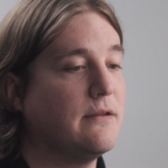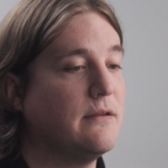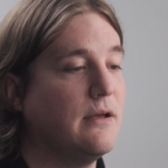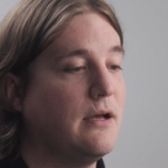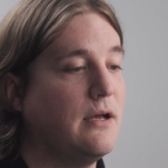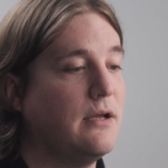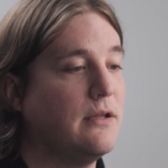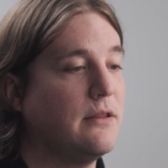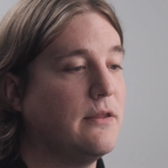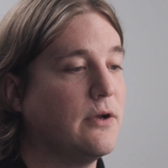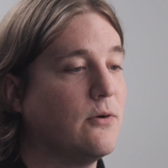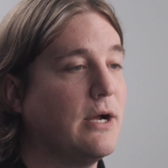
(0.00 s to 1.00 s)

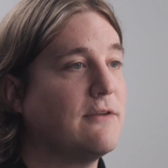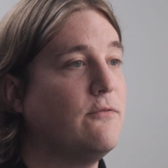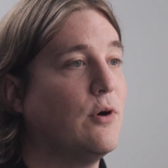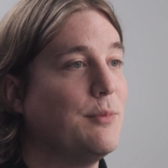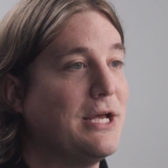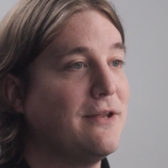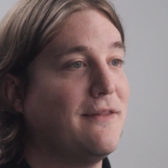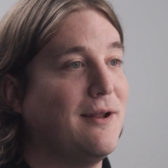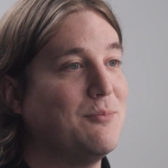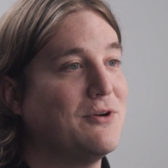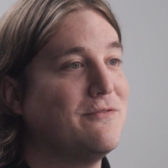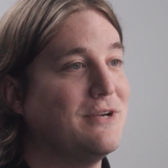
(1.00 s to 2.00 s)
the correct format of the
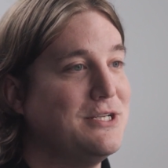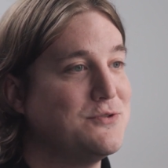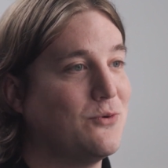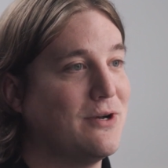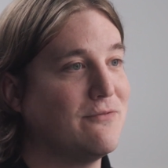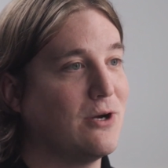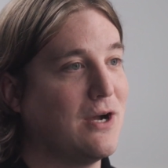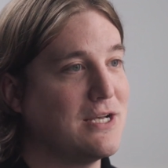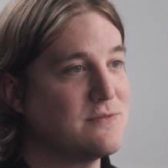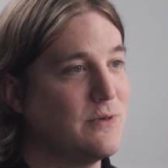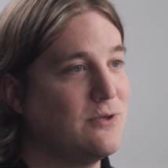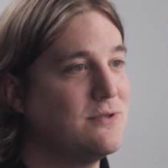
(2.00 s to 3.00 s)
number for each one of our
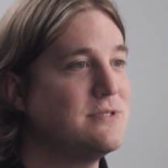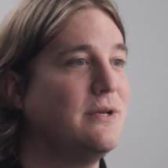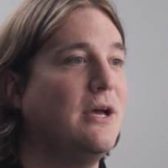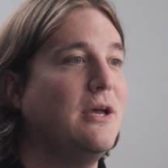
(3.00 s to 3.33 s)
hospitals,